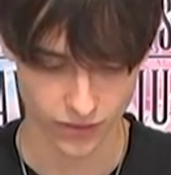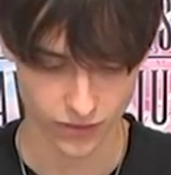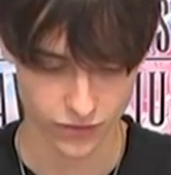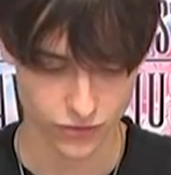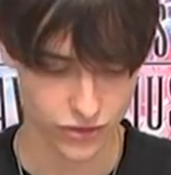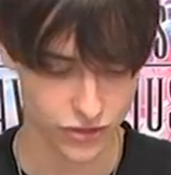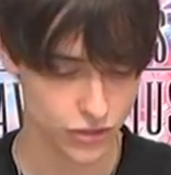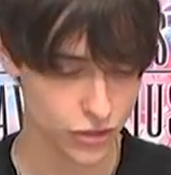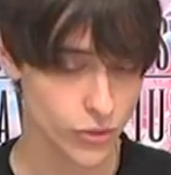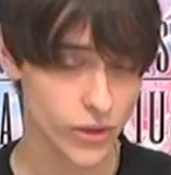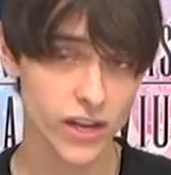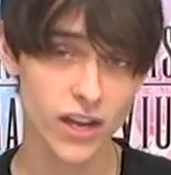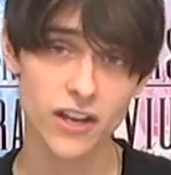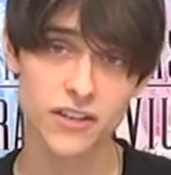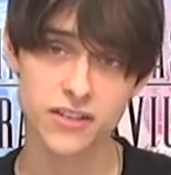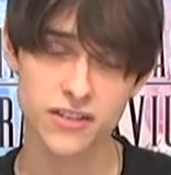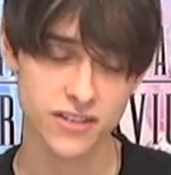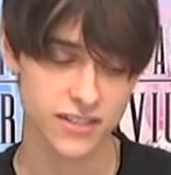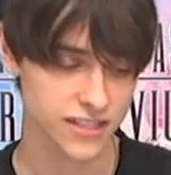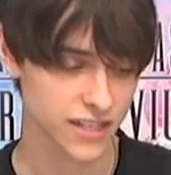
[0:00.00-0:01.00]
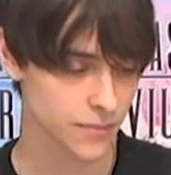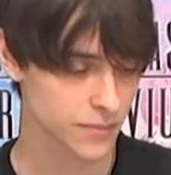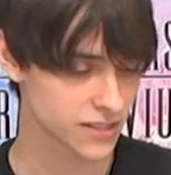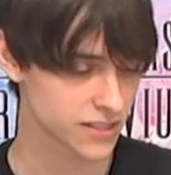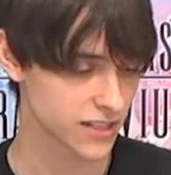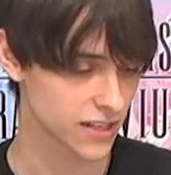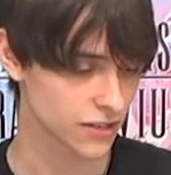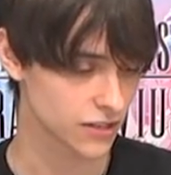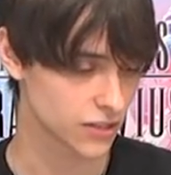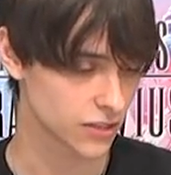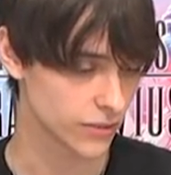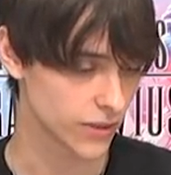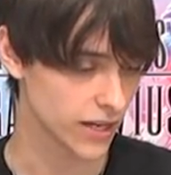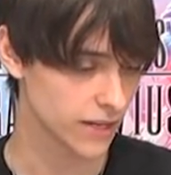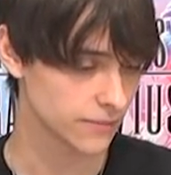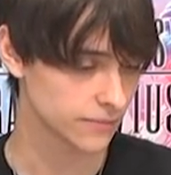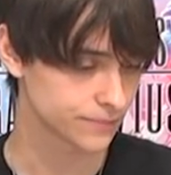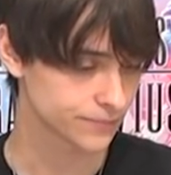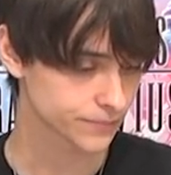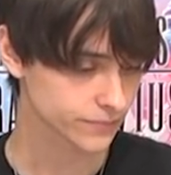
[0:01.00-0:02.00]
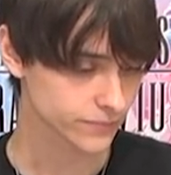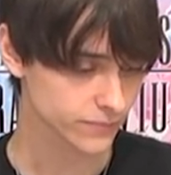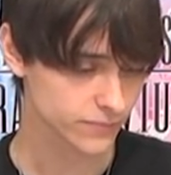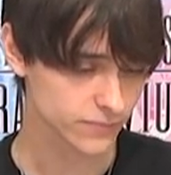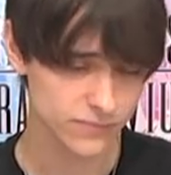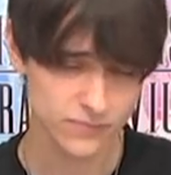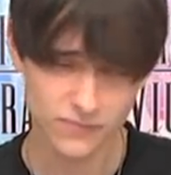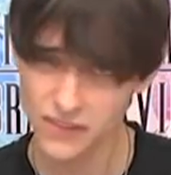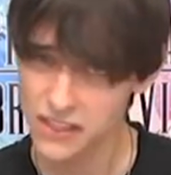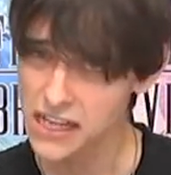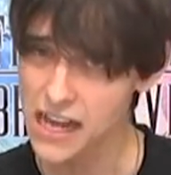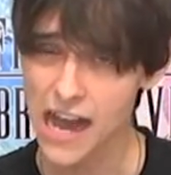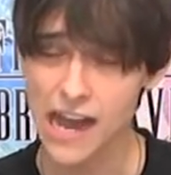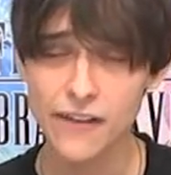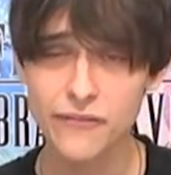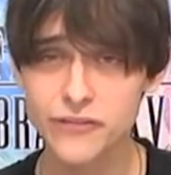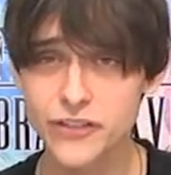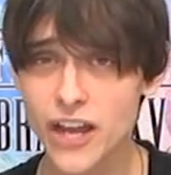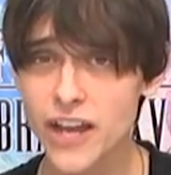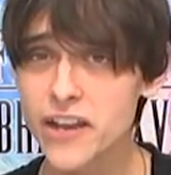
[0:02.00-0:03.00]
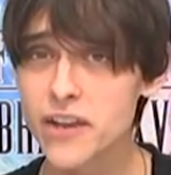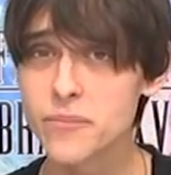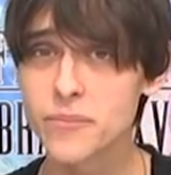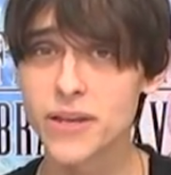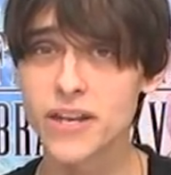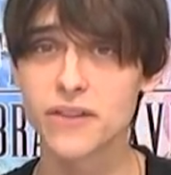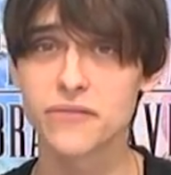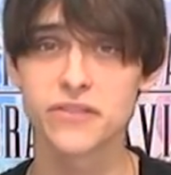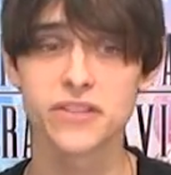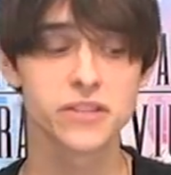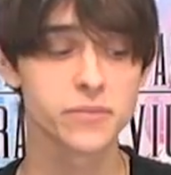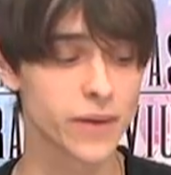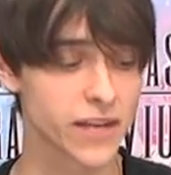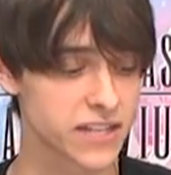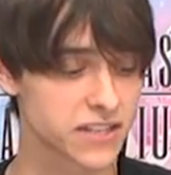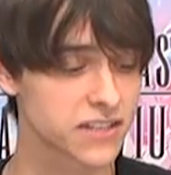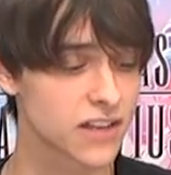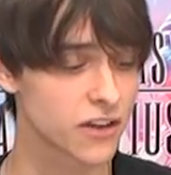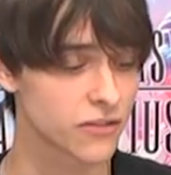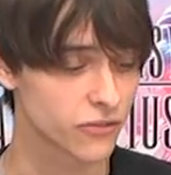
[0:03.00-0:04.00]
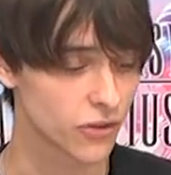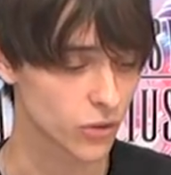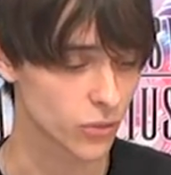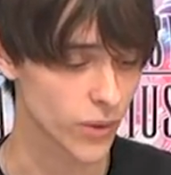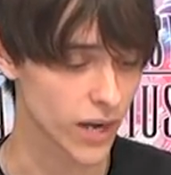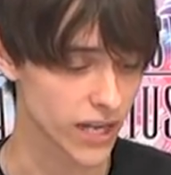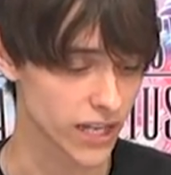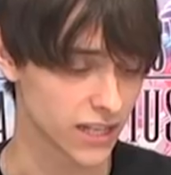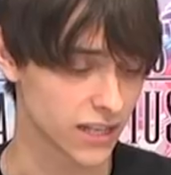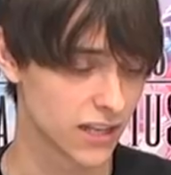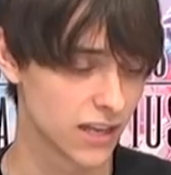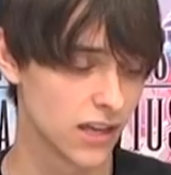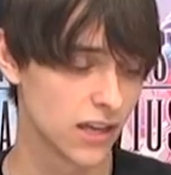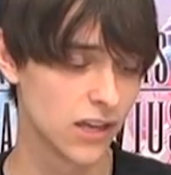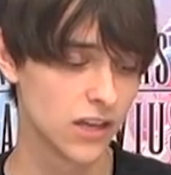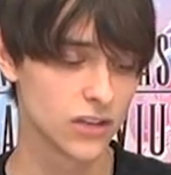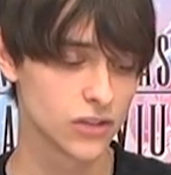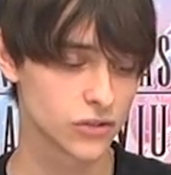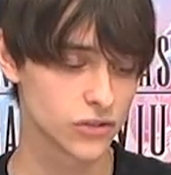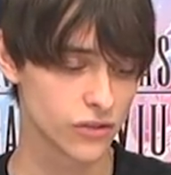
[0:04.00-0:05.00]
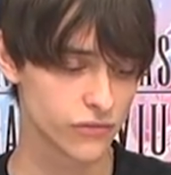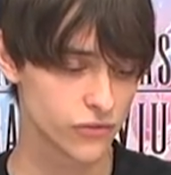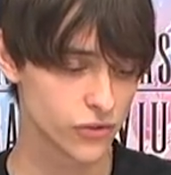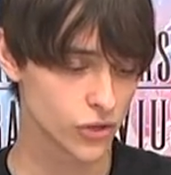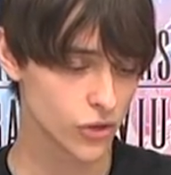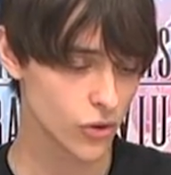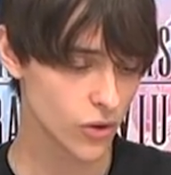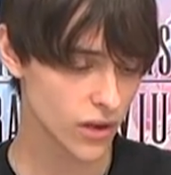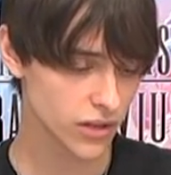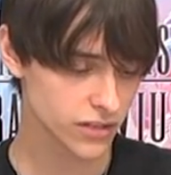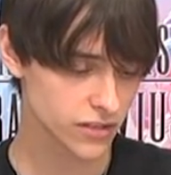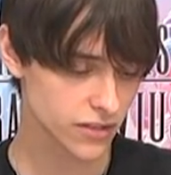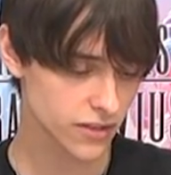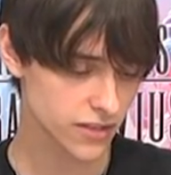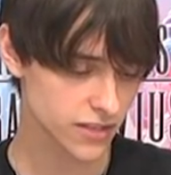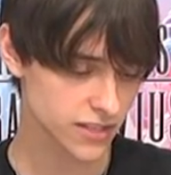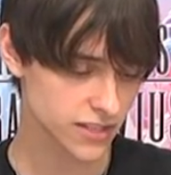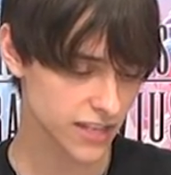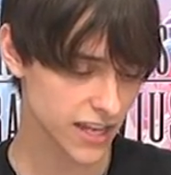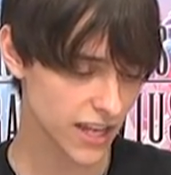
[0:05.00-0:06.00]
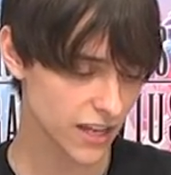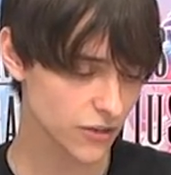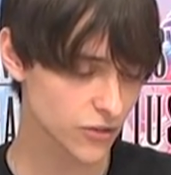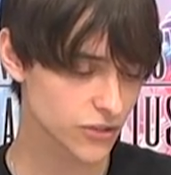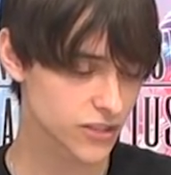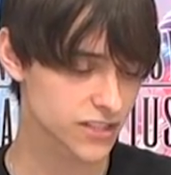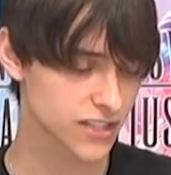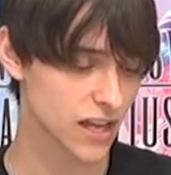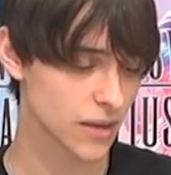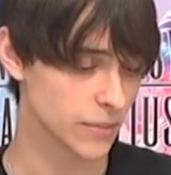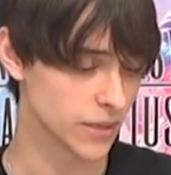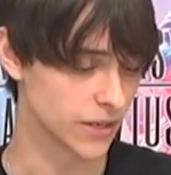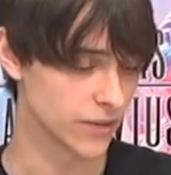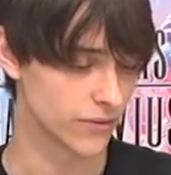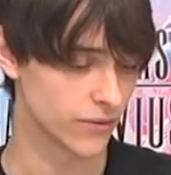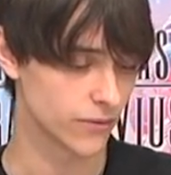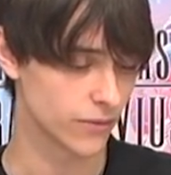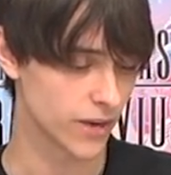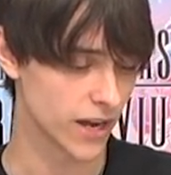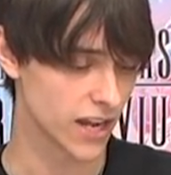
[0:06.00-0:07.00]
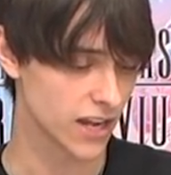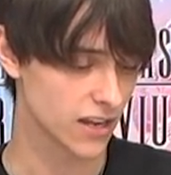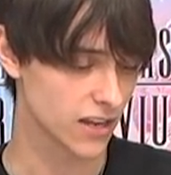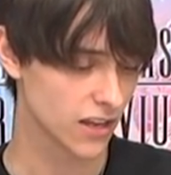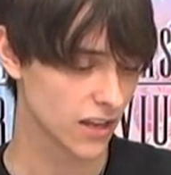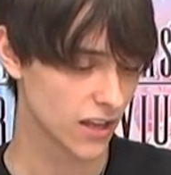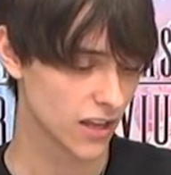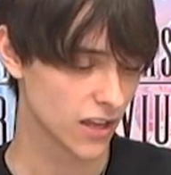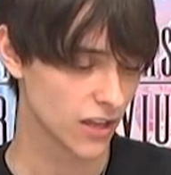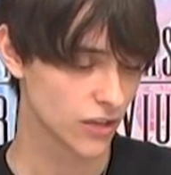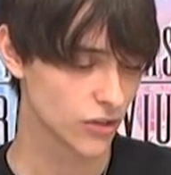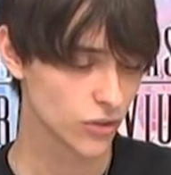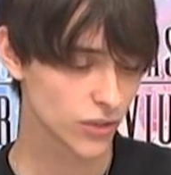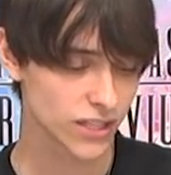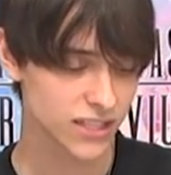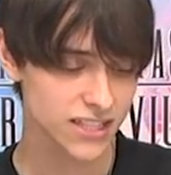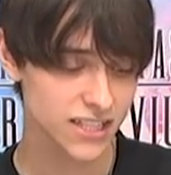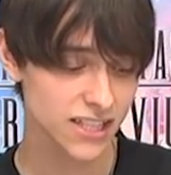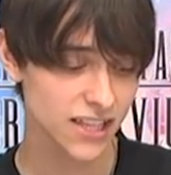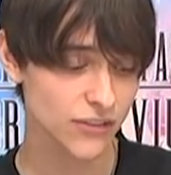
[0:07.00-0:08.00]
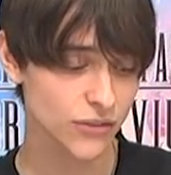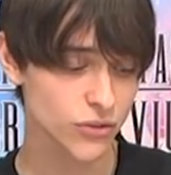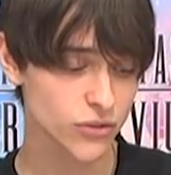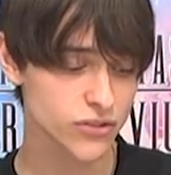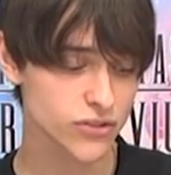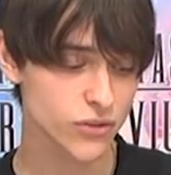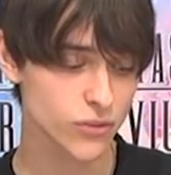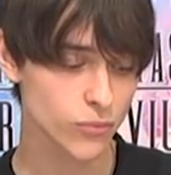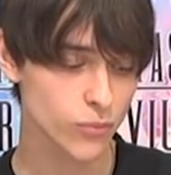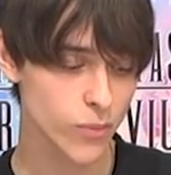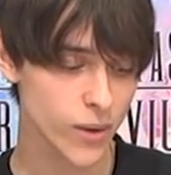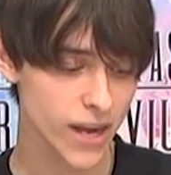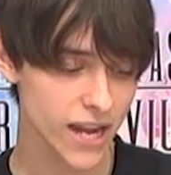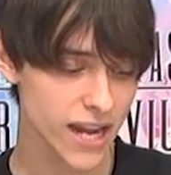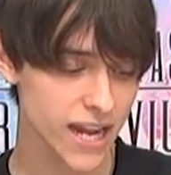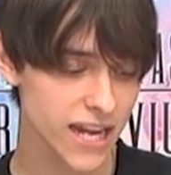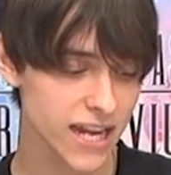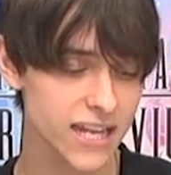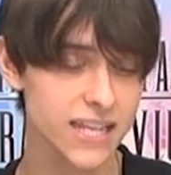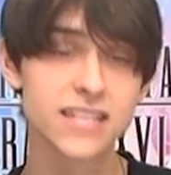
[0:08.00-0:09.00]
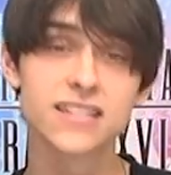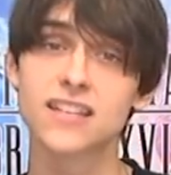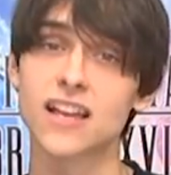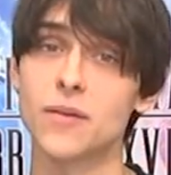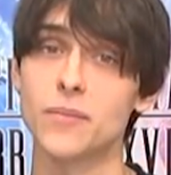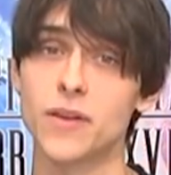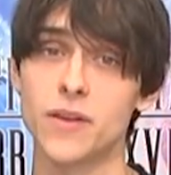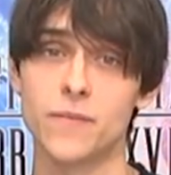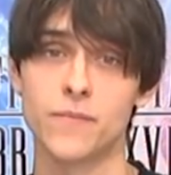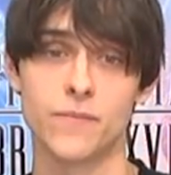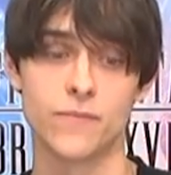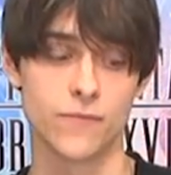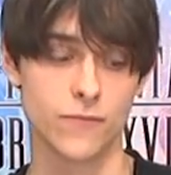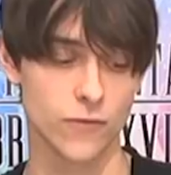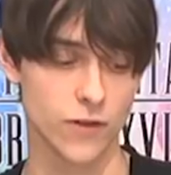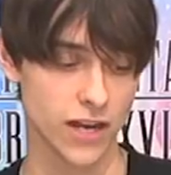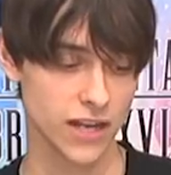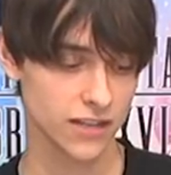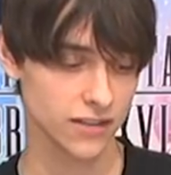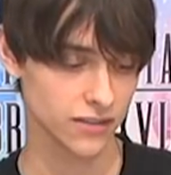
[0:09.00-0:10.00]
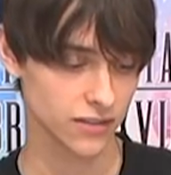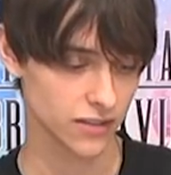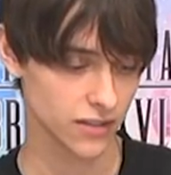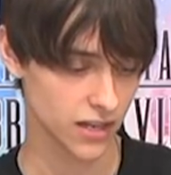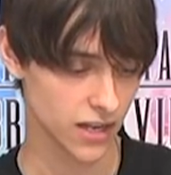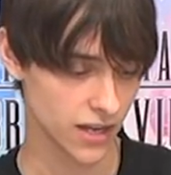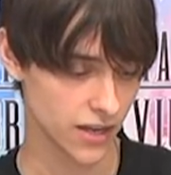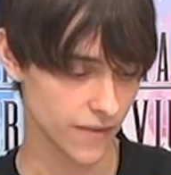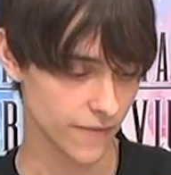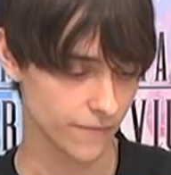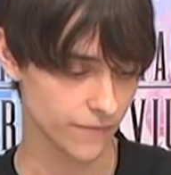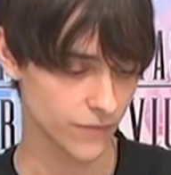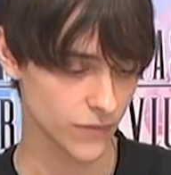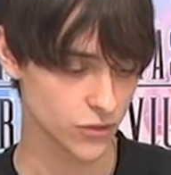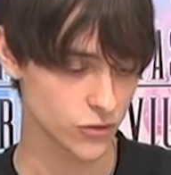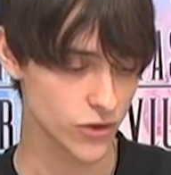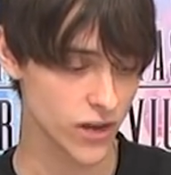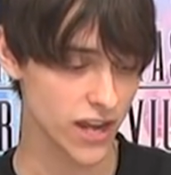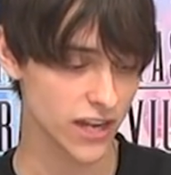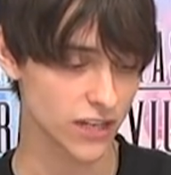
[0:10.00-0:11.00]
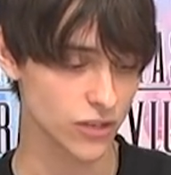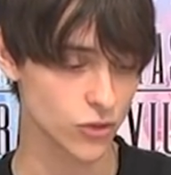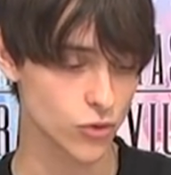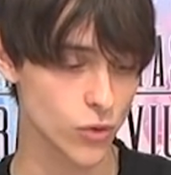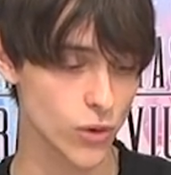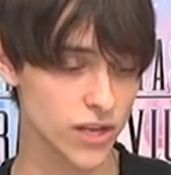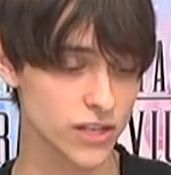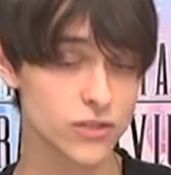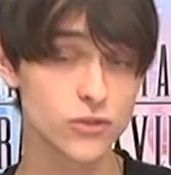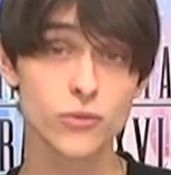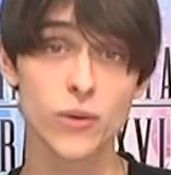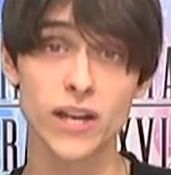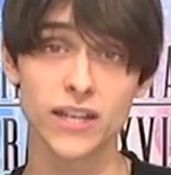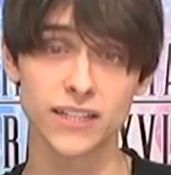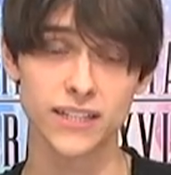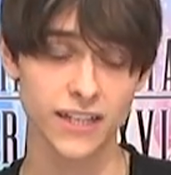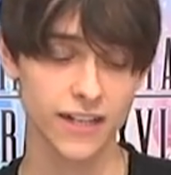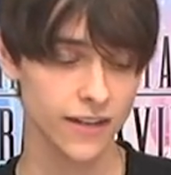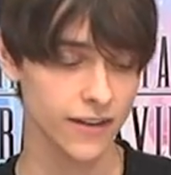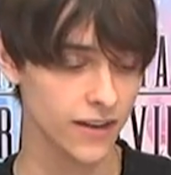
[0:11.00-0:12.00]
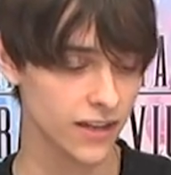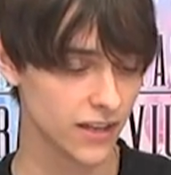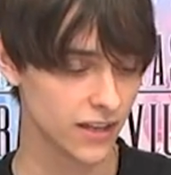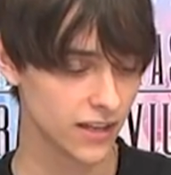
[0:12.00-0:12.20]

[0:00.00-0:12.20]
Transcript: Just going on to the summon section, right? I've done a bit of this myself already. So if you go on to the standard summon, right, you can see that there's the raid summon, right? The dragon quest right there.